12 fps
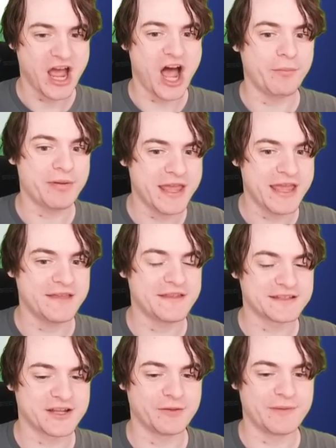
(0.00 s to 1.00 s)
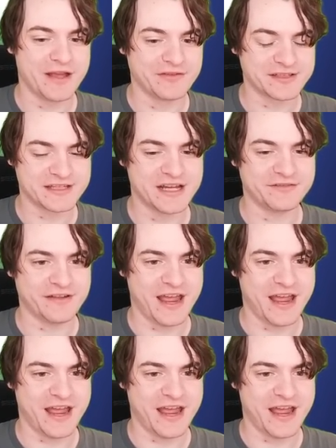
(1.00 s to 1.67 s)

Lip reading: Up here, there's got to be other stuff.